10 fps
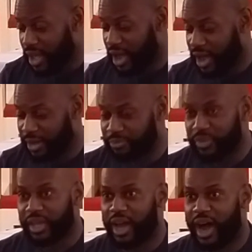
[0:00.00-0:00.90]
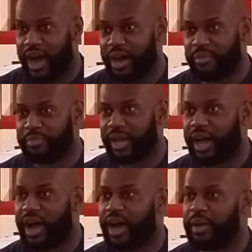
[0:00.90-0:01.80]

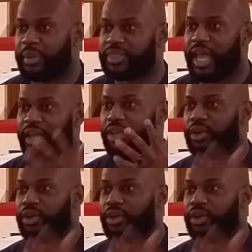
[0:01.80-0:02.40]
But thank